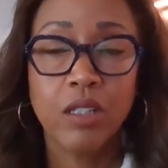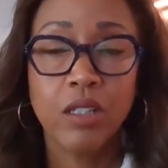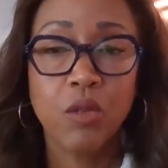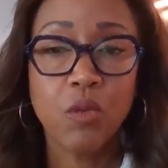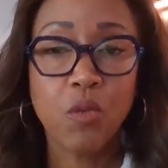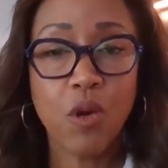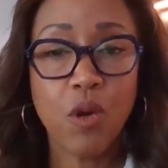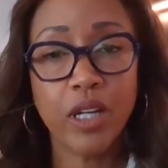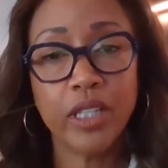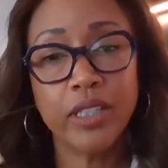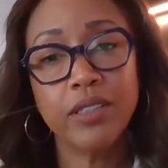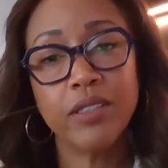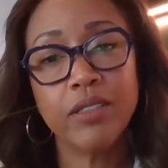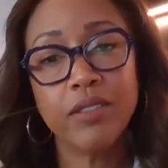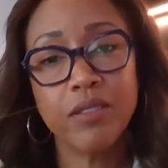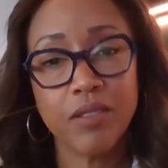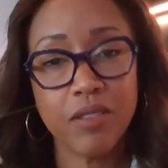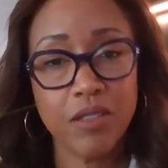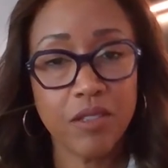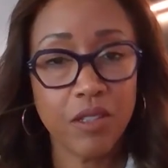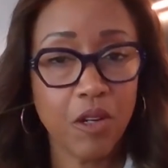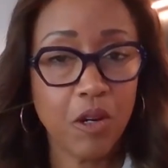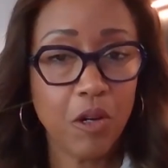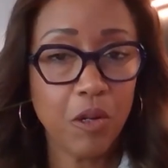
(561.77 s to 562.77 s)

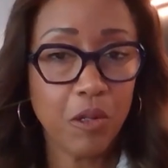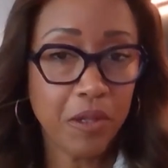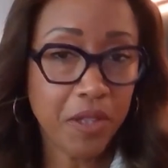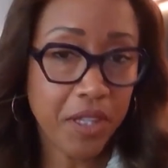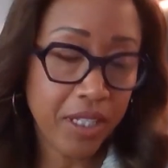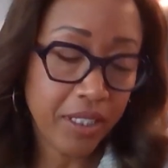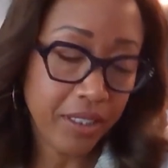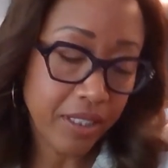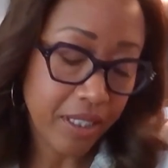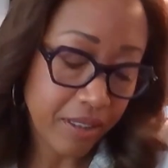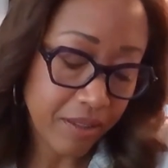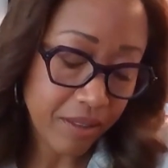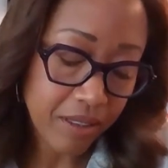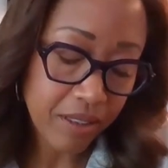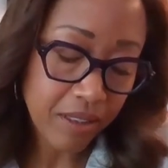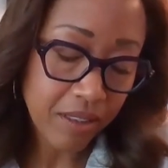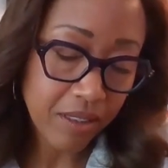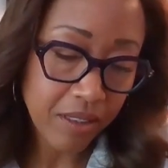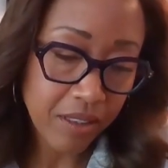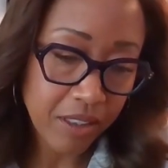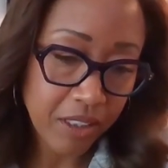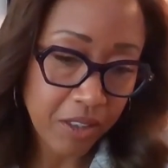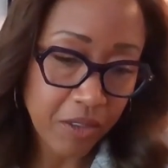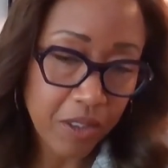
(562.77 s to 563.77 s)
the whole thing that
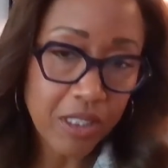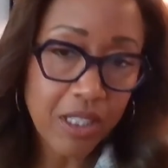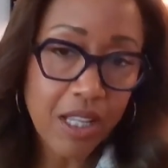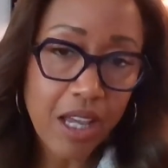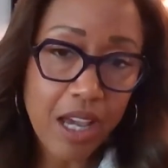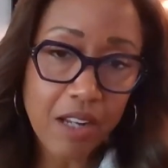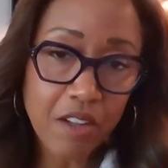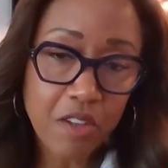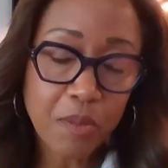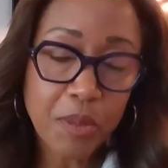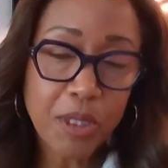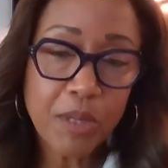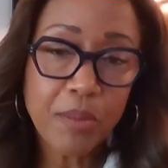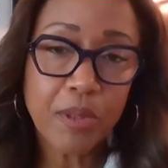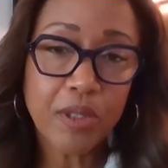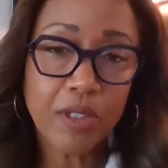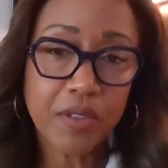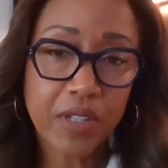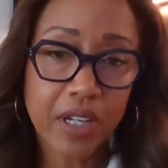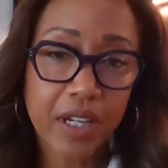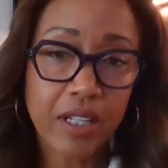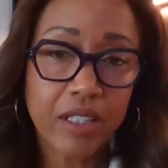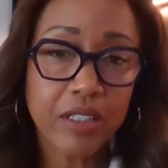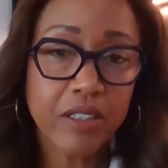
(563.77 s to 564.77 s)
a lot of people
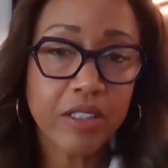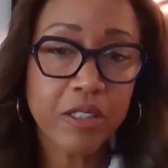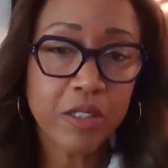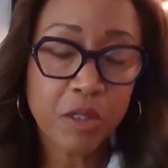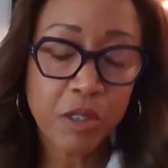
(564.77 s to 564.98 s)
of color,